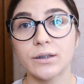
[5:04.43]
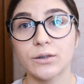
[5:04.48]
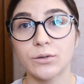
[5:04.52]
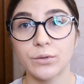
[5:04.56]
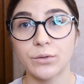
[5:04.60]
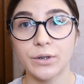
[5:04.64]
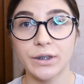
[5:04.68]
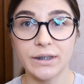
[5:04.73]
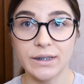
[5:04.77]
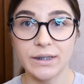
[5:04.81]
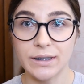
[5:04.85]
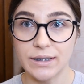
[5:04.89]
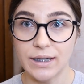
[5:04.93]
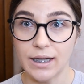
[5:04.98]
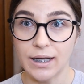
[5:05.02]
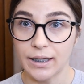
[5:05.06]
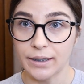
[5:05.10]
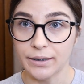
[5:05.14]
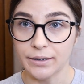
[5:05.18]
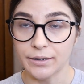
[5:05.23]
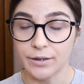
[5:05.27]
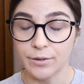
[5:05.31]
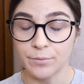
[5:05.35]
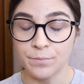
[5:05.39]
during the
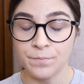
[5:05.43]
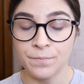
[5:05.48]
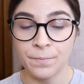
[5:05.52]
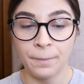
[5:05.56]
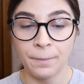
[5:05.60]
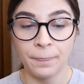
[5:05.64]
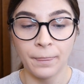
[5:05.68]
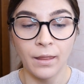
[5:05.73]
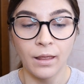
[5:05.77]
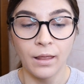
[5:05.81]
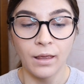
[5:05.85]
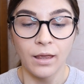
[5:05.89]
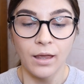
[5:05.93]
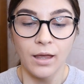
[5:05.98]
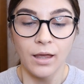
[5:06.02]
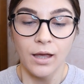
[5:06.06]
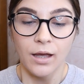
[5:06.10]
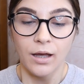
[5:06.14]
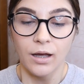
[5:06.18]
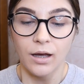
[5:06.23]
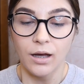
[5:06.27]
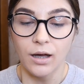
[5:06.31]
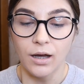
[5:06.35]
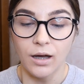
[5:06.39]
night.
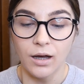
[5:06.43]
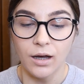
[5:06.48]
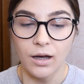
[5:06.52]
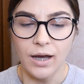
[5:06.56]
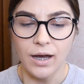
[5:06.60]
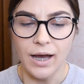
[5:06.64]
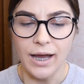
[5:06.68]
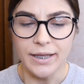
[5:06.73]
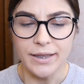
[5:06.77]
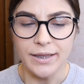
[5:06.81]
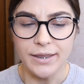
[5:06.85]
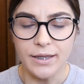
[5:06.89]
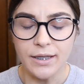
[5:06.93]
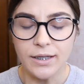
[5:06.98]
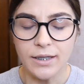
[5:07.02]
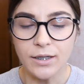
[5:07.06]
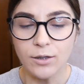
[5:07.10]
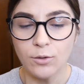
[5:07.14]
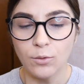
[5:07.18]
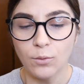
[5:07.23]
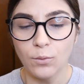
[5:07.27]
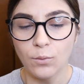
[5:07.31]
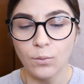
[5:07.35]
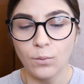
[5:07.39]
I think
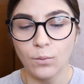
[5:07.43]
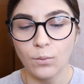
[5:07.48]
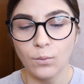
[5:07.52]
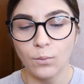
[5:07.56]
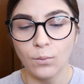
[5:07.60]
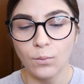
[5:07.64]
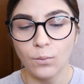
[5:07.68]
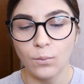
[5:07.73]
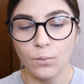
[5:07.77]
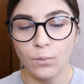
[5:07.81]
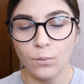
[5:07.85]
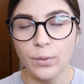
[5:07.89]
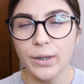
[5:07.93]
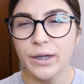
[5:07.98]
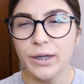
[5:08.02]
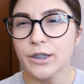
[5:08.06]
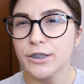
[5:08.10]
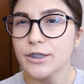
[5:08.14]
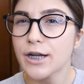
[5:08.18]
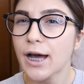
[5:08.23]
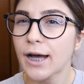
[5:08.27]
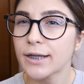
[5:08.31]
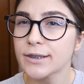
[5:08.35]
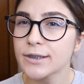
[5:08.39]
we are
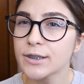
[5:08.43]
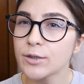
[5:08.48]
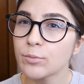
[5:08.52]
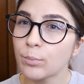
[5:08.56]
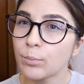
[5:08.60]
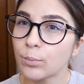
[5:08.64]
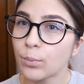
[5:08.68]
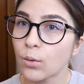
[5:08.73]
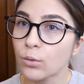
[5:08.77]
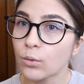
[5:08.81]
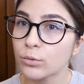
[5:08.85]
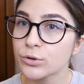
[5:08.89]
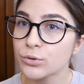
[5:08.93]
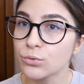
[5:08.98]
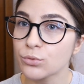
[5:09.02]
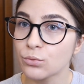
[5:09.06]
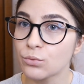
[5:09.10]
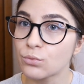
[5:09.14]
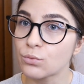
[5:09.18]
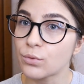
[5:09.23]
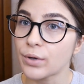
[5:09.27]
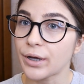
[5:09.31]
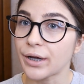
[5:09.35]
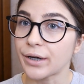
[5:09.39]
not supposed to
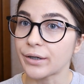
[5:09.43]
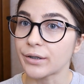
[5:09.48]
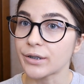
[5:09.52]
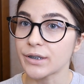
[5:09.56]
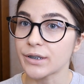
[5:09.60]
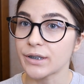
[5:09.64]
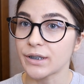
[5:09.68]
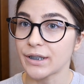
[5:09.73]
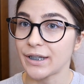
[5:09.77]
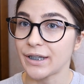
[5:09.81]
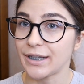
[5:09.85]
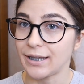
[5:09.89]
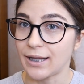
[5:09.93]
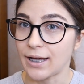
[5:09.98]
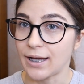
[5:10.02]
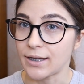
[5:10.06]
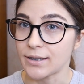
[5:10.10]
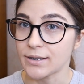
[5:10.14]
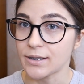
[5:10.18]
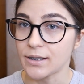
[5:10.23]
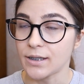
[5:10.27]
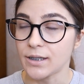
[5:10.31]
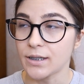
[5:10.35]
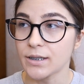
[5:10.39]
wear the
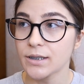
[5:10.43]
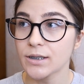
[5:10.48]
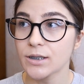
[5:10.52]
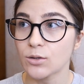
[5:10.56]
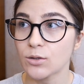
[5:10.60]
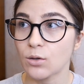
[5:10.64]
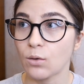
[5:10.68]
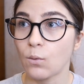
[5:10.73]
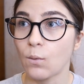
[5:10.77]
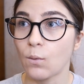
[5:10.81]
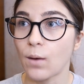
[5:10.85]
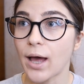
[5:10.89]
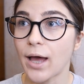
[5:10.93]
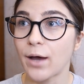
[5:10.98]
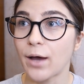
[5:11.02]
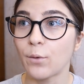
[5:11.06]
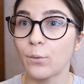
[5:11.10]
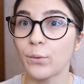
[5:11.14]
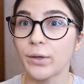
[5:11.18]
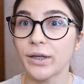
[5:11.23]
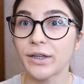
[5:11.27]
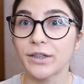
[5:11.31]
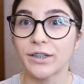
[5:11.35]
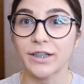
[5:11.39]
elastics while
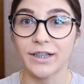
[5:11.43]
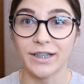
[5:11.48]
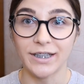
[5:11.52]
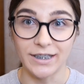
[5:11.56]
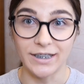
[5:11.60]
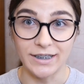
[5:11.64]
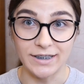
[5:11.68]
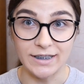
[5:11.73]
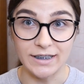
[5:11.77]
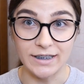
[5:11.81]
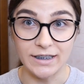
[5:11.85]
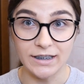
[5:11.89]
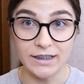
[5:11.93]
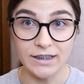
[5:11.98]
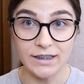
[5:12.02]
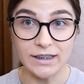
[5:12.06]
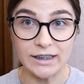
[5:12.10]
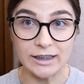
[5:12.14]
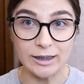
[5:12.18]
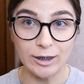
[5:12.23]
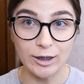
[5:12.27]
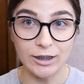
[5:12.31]
we are eating.